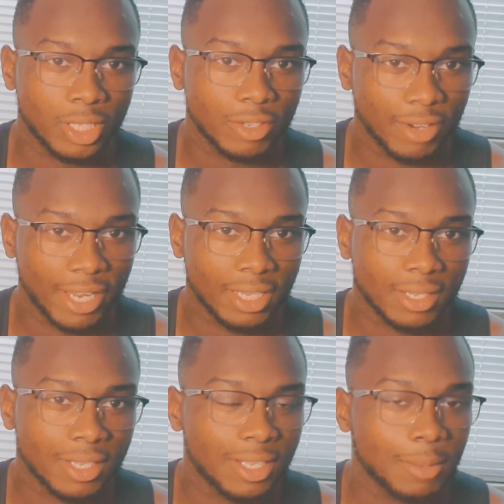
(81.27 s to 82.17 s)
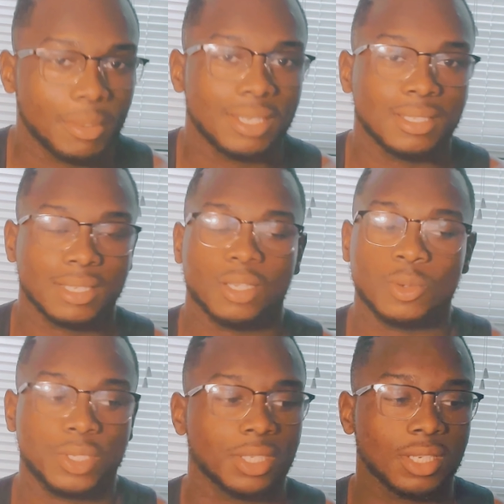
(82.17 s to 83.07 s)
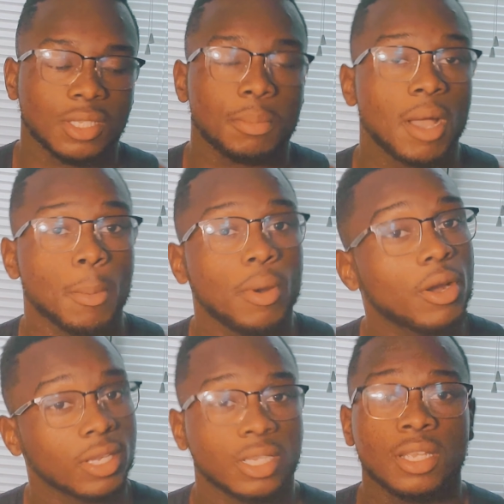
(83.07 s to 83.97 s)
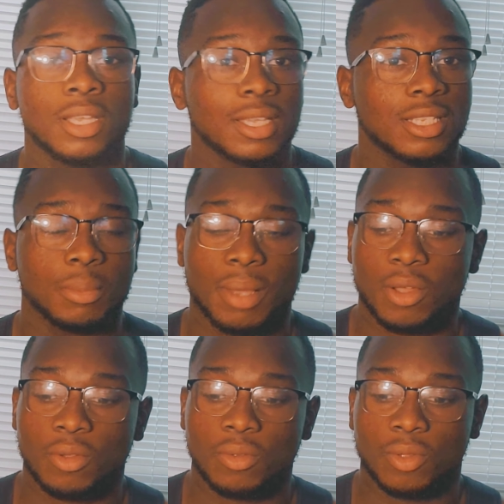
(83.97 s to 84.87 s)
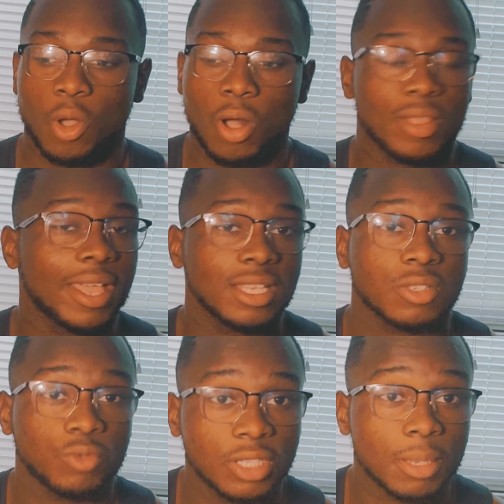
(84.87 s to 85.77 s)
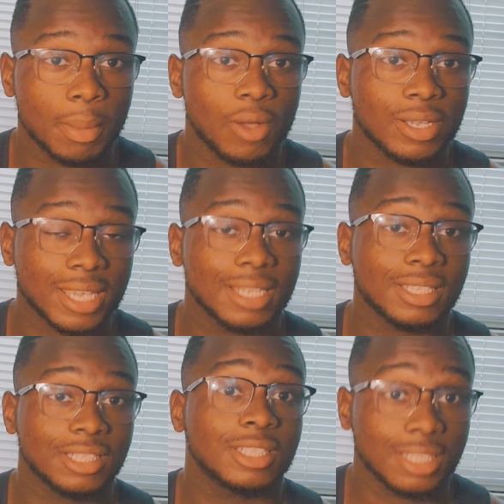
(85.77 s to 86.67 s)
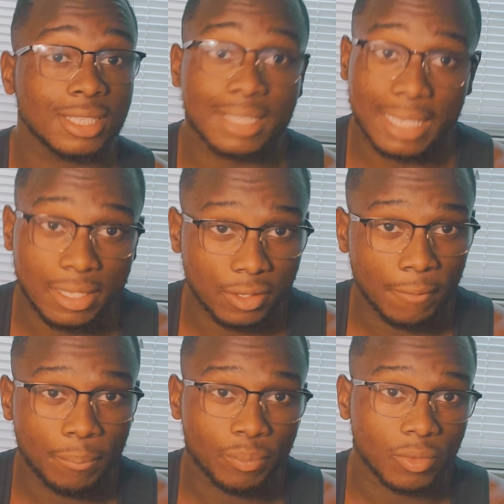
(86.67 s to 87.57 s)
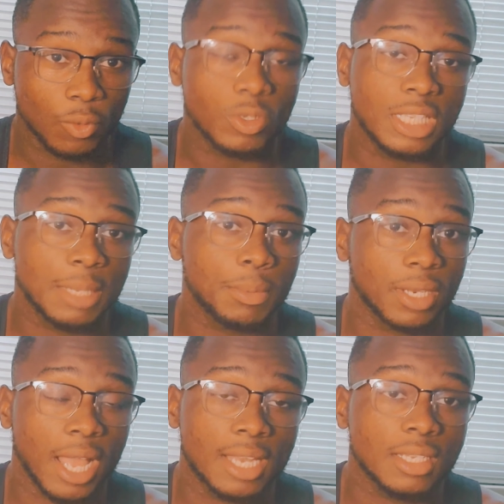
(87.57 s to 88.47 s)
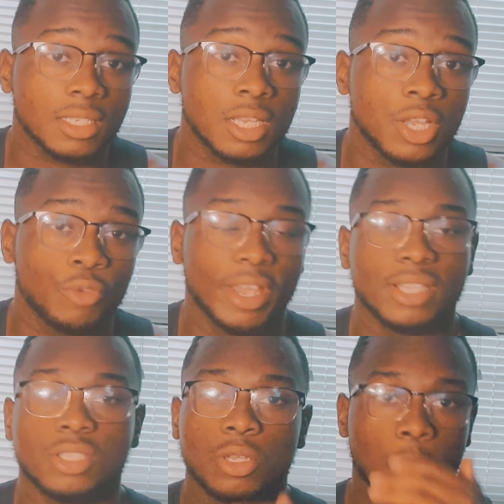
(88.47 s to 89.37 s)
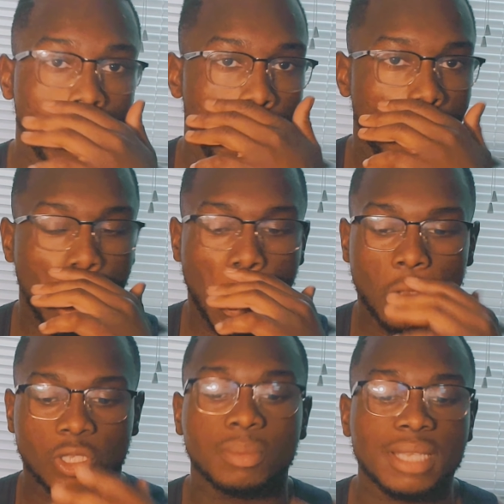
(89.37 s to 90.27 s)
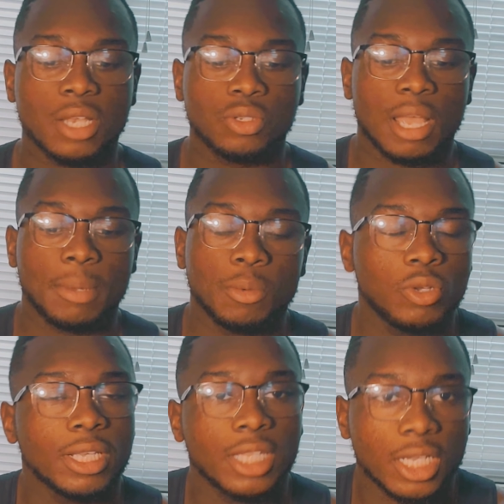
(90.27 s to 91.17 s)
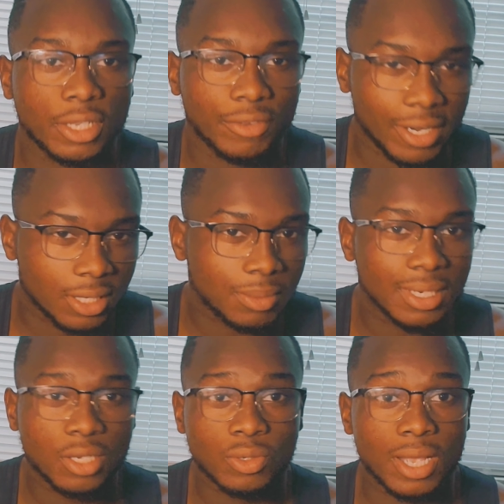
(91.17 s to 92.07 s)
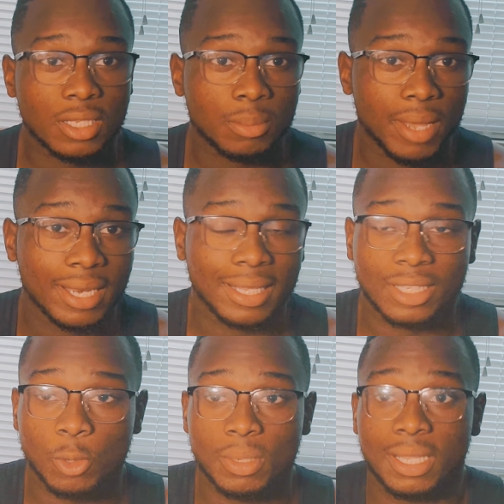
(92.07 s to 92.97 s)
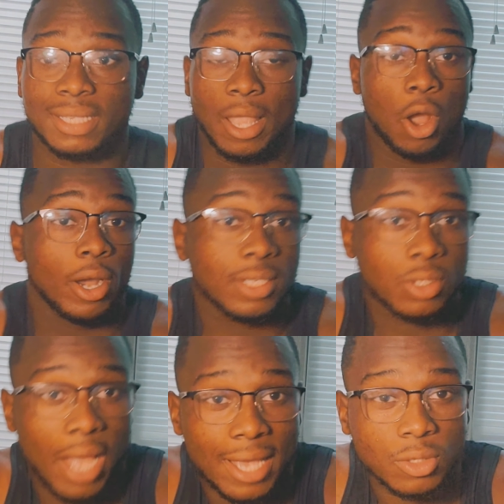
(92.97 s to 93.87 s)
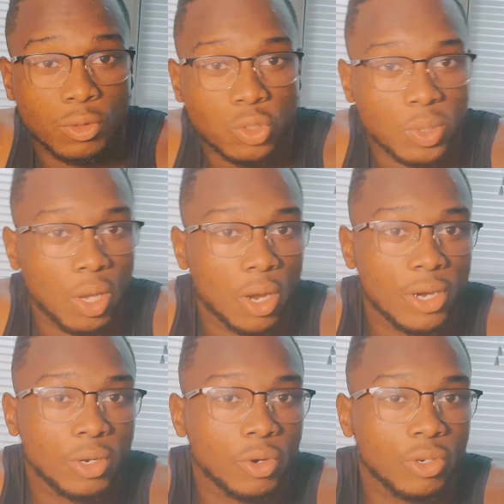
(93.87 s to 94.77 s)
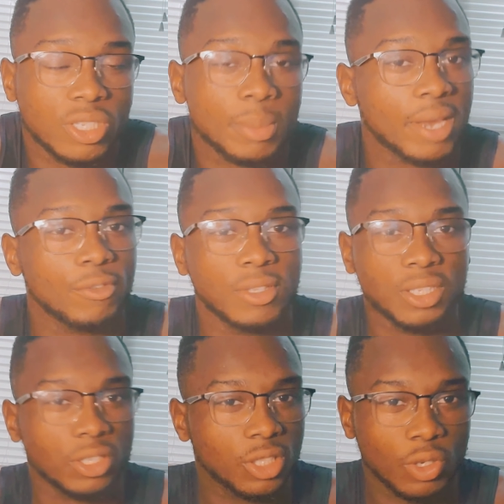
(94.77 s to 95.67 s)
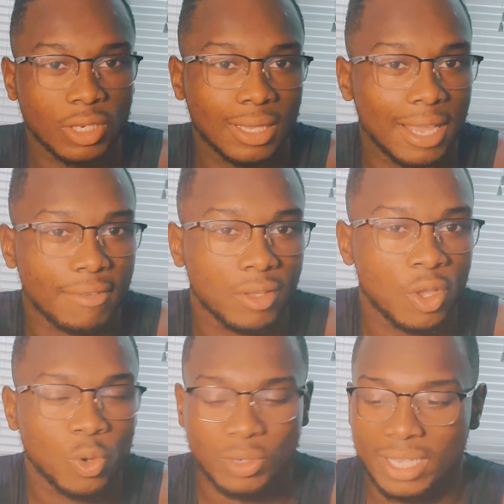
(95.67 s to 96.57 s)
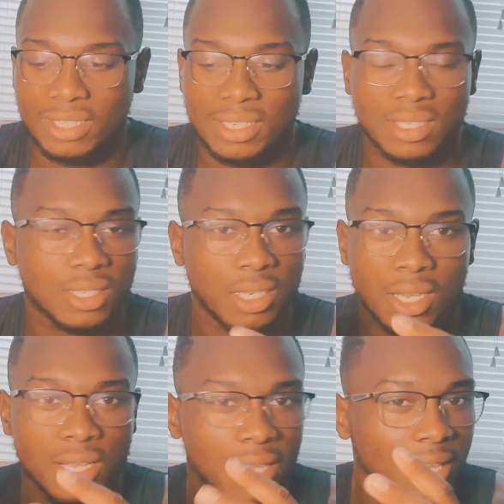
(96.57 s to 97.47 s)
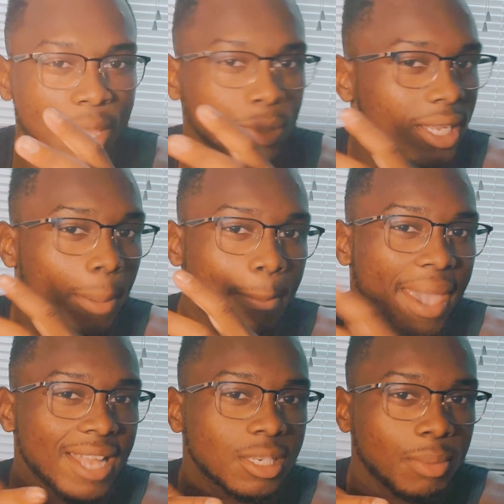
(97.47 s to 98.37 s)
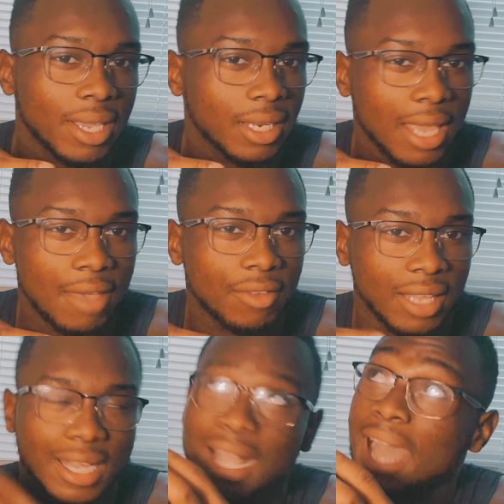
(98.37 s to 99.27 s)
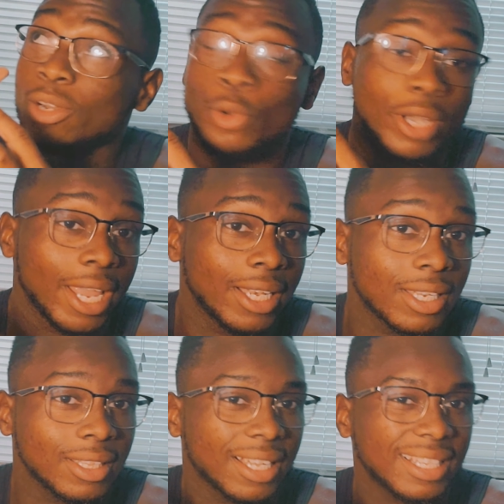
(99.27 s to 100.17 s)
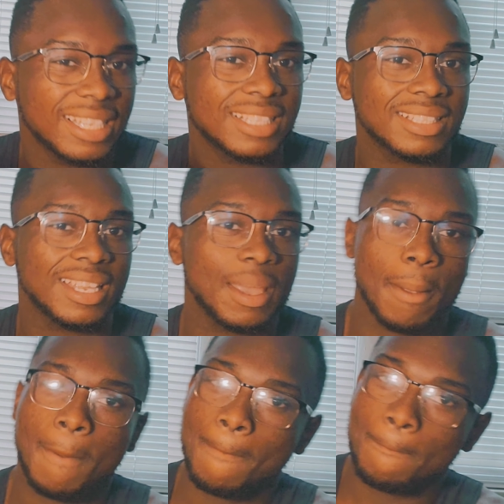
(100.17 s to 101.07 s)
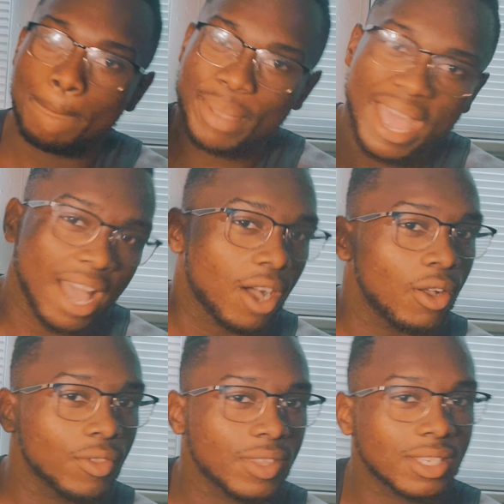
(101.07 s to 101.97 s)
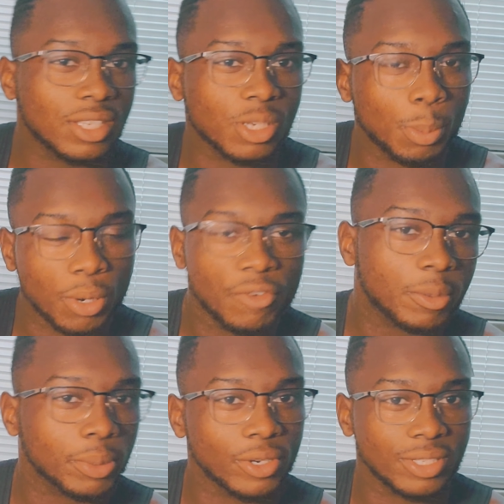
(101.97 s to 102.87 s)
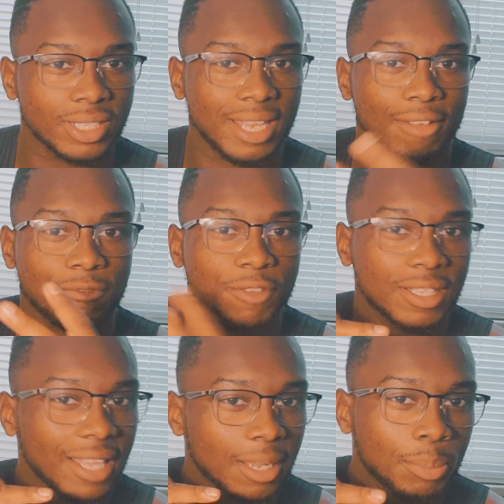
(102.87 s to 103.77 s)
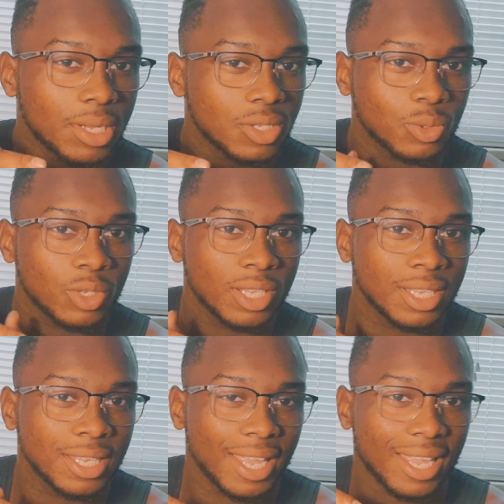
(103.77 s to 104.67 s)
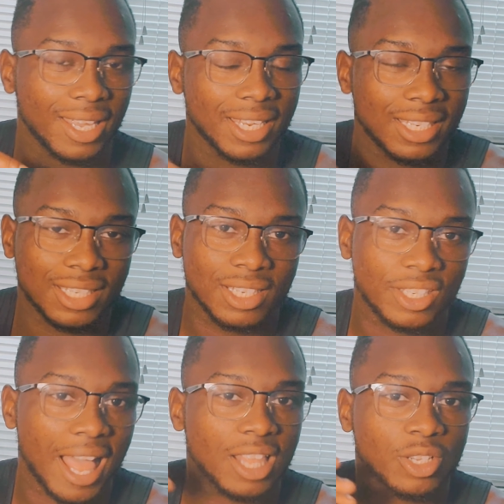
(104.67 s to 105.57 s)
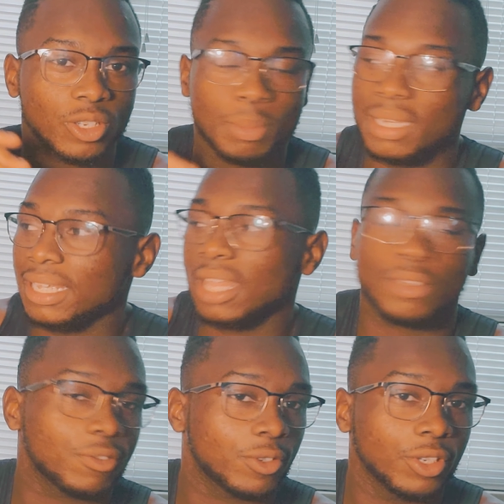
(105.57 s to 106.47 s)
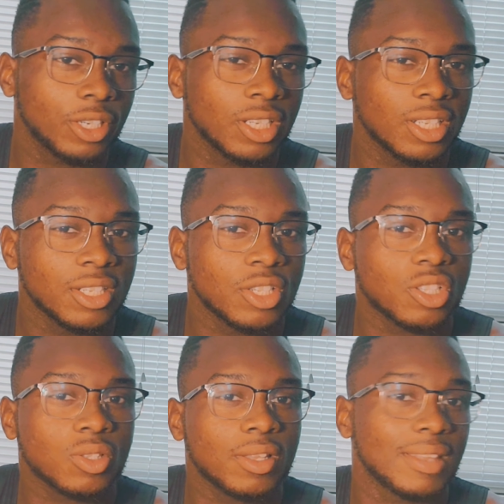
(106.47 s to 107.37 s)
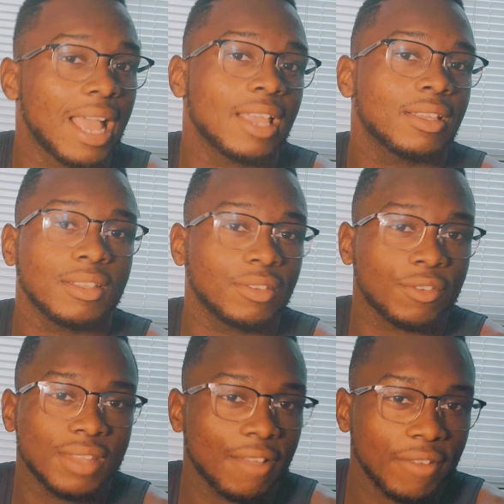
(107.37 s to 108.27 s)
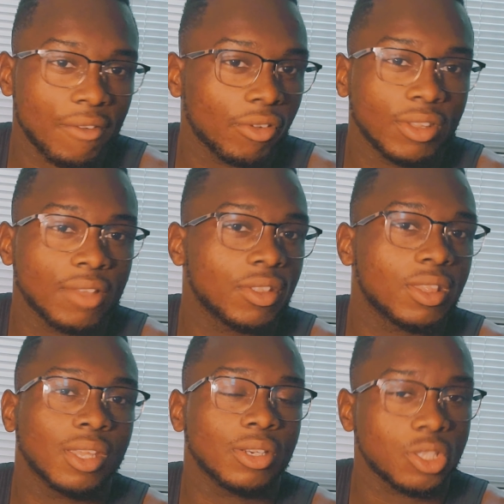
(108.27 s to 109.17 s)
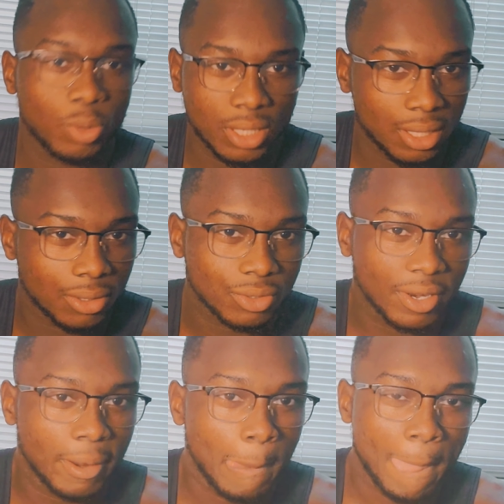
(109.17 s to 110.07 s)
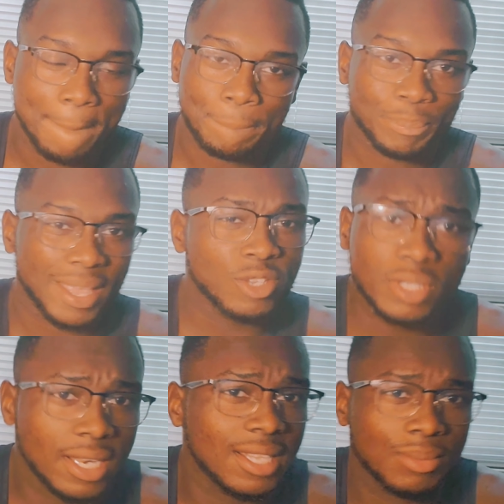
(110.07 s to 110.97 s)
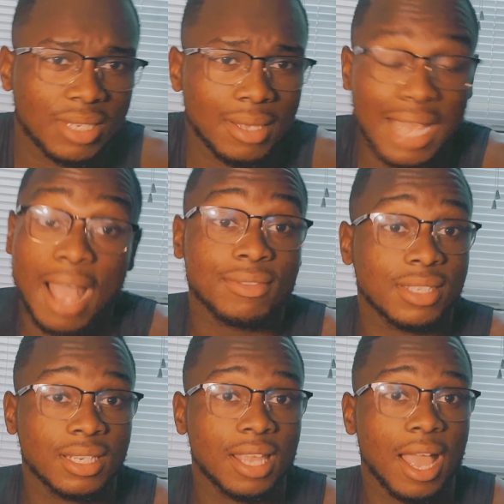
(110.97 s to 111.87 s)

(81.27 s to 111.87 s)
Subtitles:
right? Being single isn't just about partying, isn't about all that. It's really about getting your shit together. We keeping it honest, right? So sometimes you got people who get lucky, right? Sometimes you got somebody like they'll meet like their high school sweetheart or somebody really early on in life where it was like a match made in heaven, like God ordained it. Like he said, bow, this is your perfect person. Y'all fit like a puzzle and y'all are gonna be together for even if not forever, another 30, 20 years, right? And you see that sometimes. I've seen it.